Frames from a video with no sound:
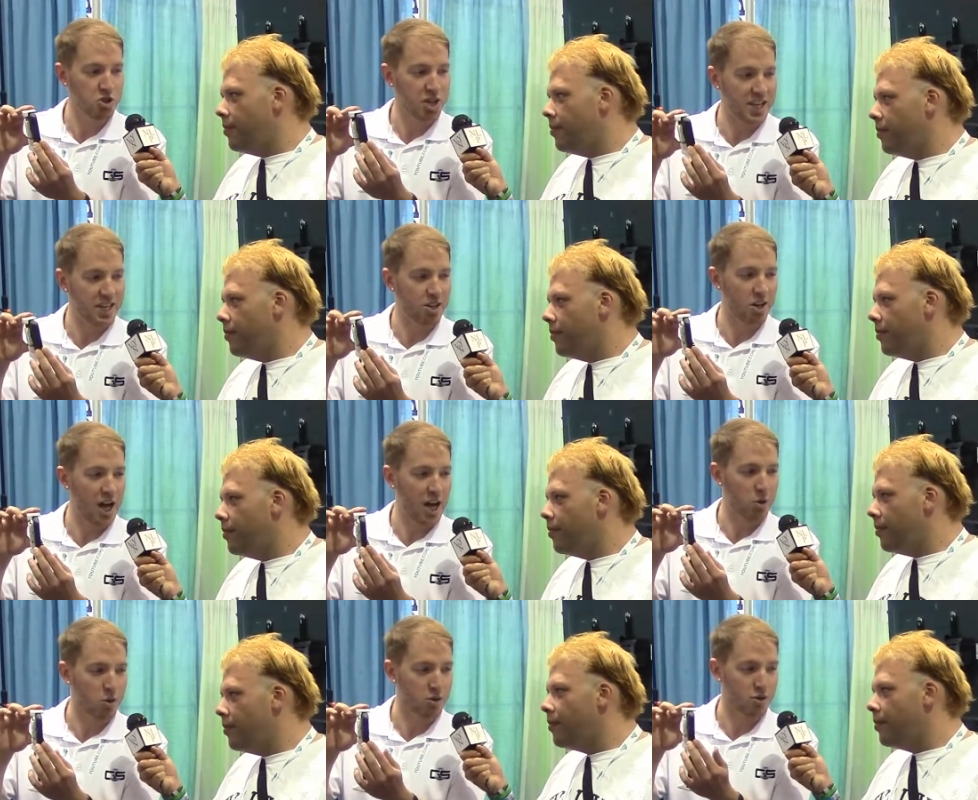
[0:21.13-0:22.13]
Speaker 1: shaky, a little
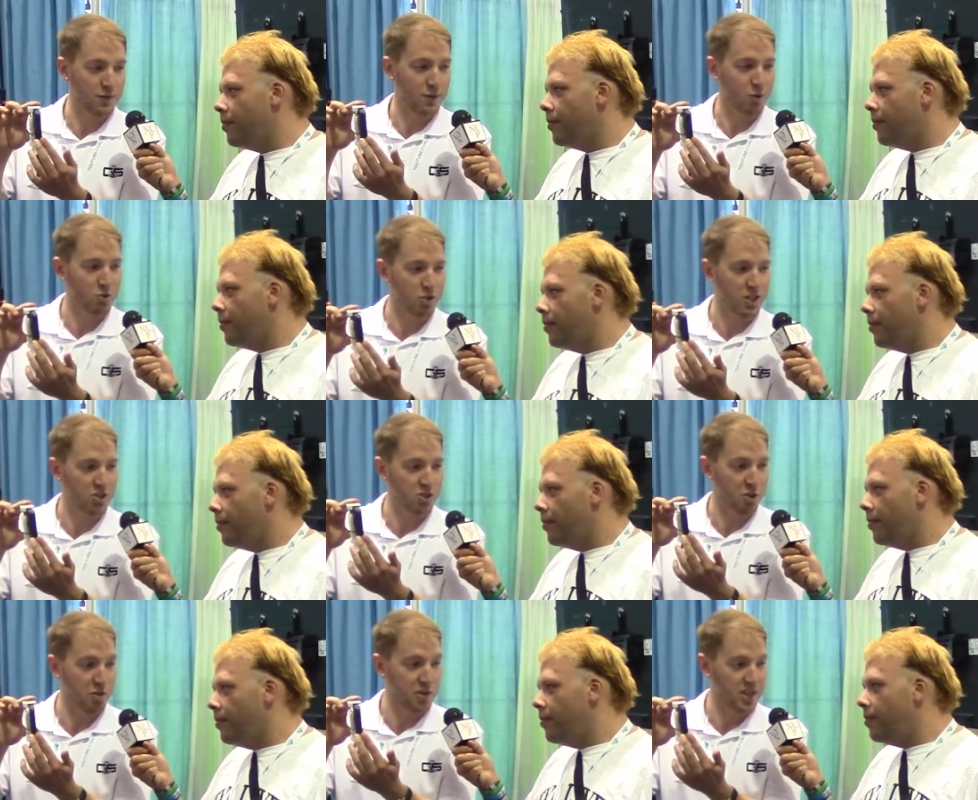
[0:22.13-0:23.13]
awkward because the phones are getting
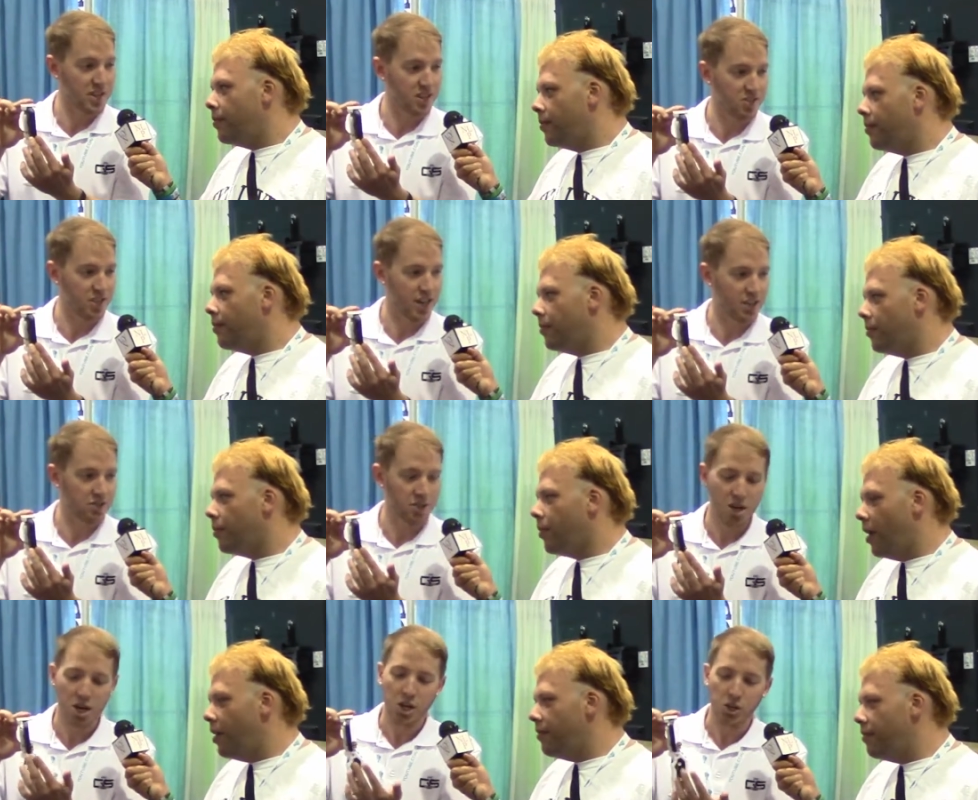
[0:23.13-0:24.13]
so thin these days.
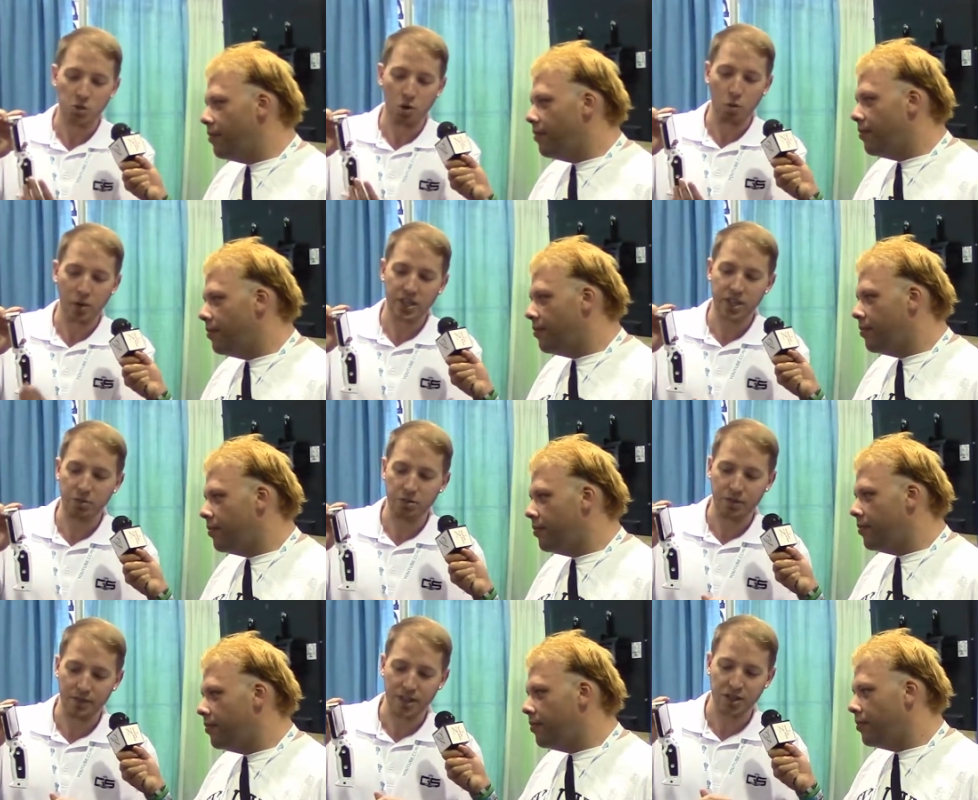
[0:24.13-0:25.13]
Right. So what we did was
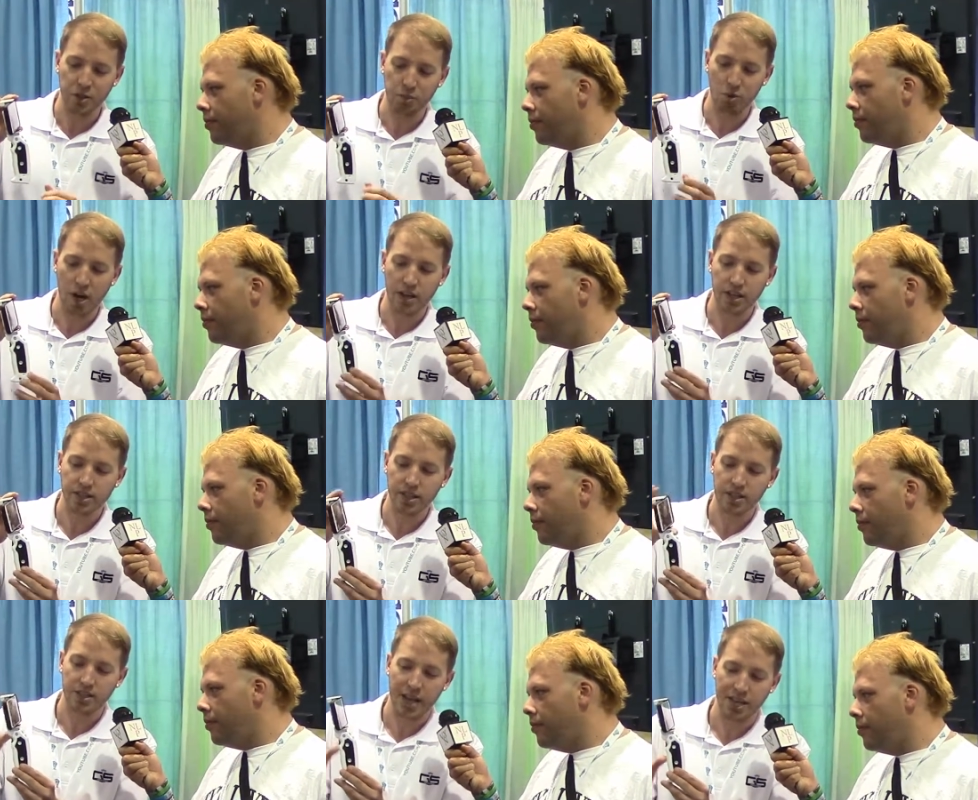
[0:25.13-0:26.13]
invent this product,
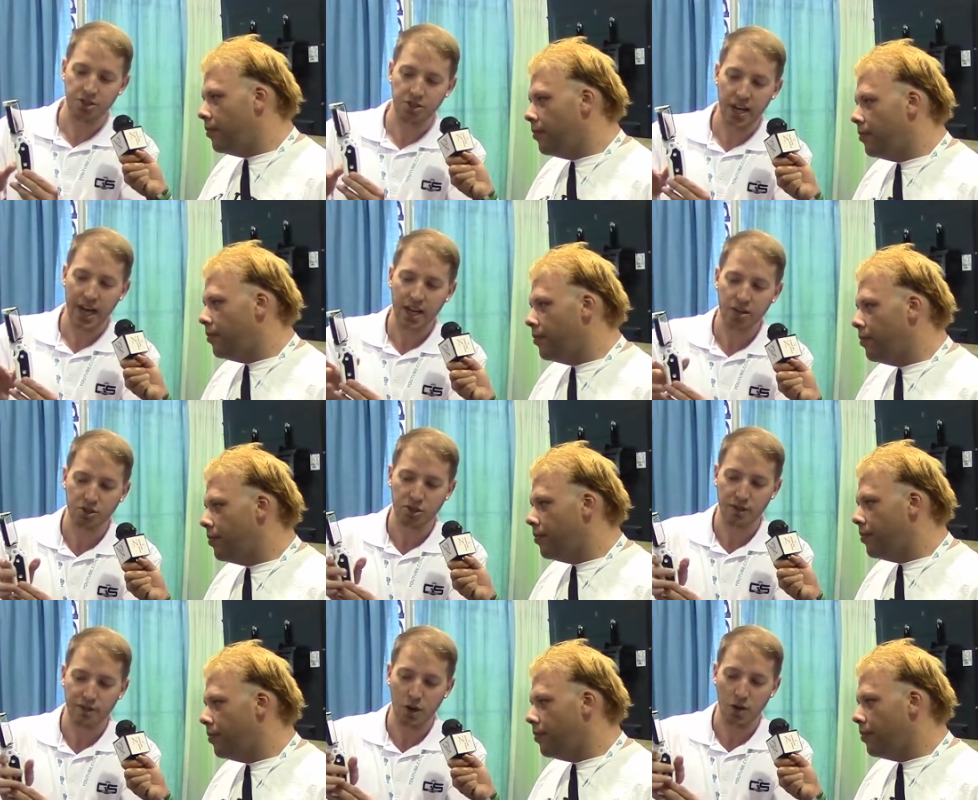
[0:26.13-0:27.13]
attaches a handle to your
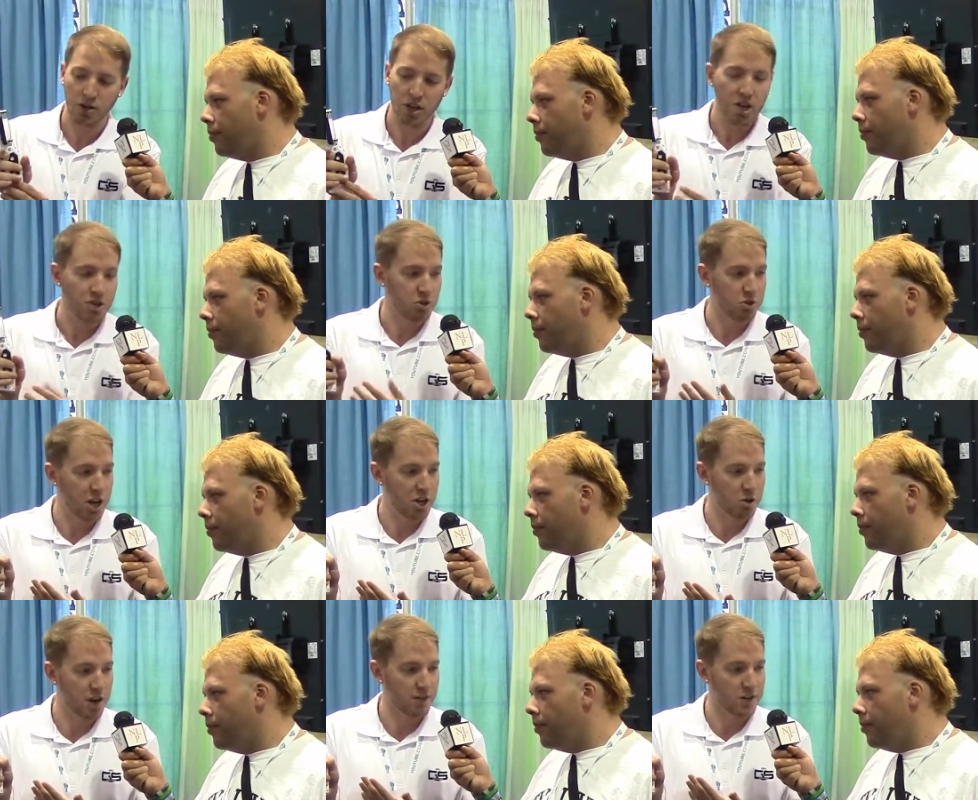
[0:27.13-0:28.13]
phone. So now you
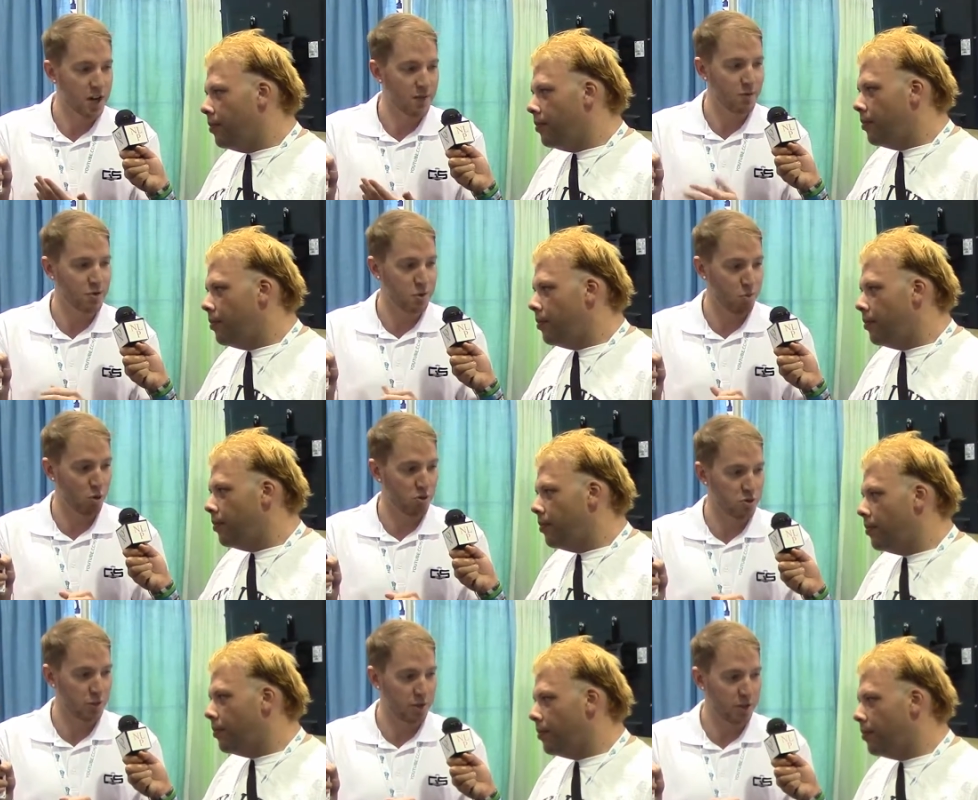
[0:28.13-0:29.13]
have comfort, support, and
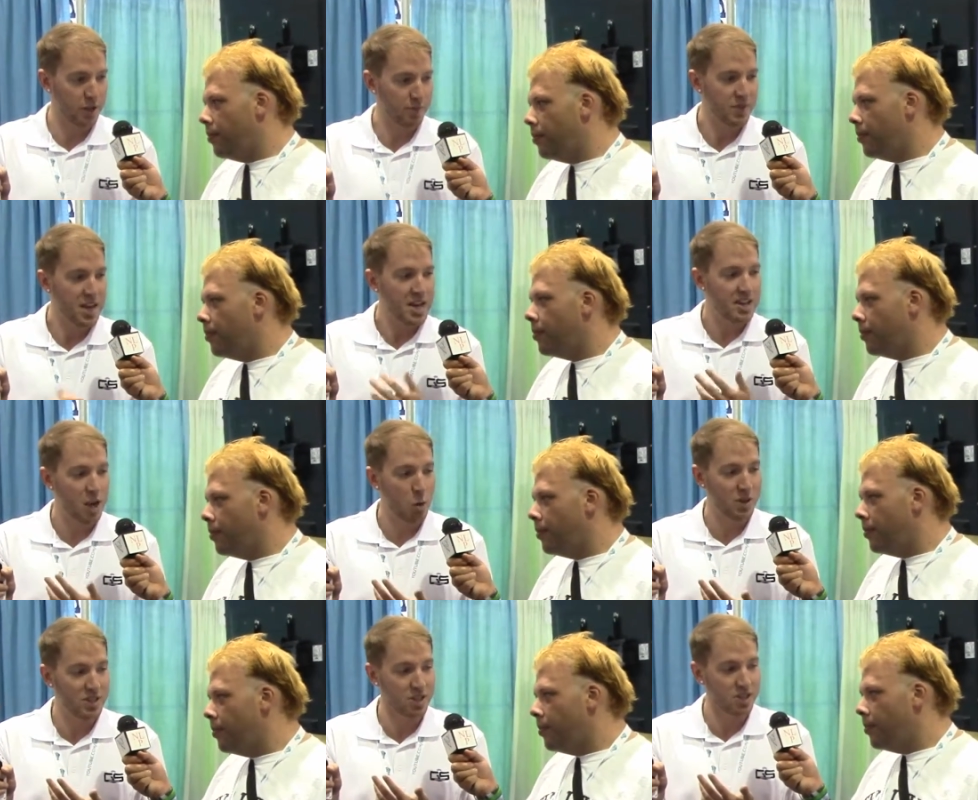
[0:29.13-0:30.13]
stability. Now
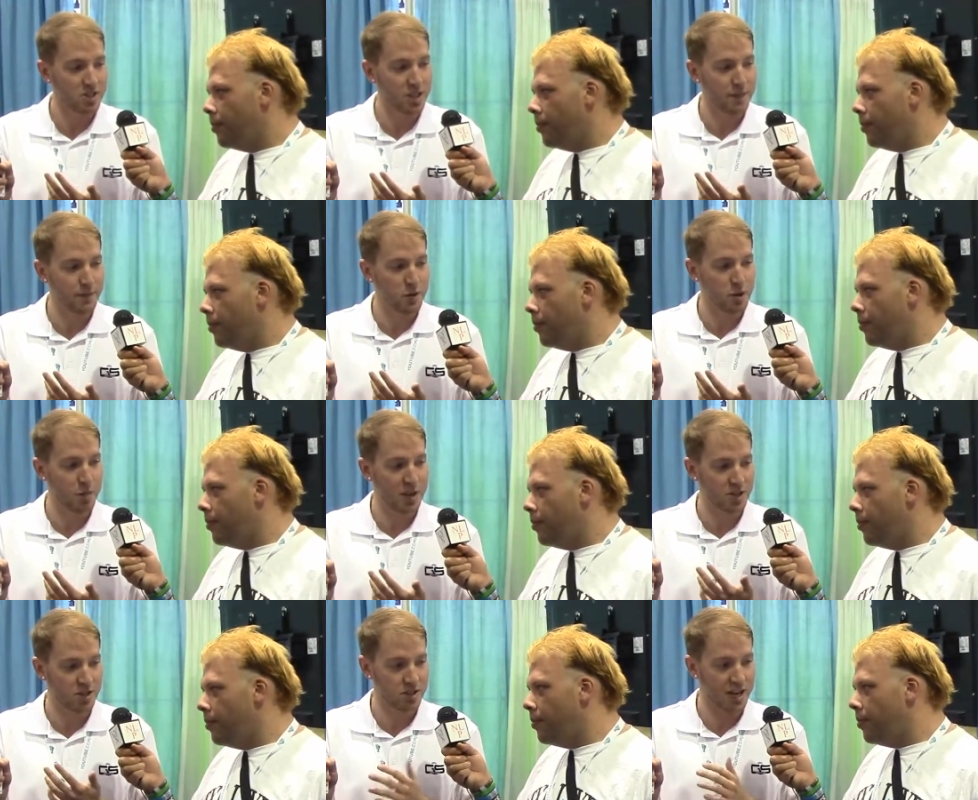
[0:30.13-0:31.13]
we took it a step further by
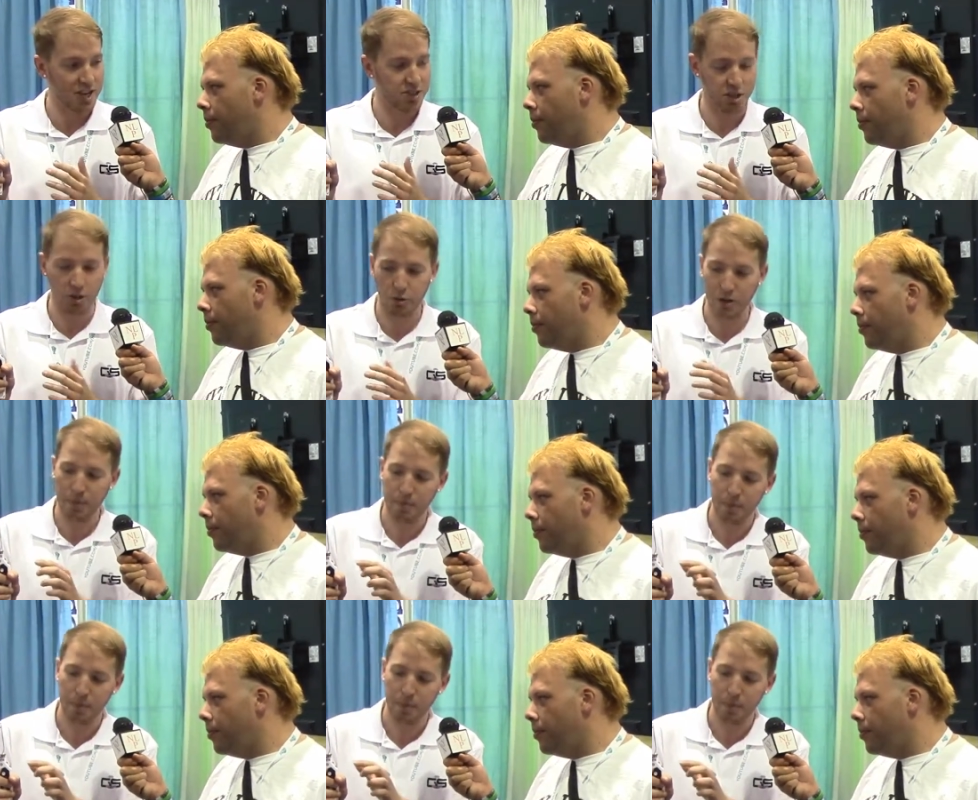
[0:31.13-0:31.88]
just attaching a grip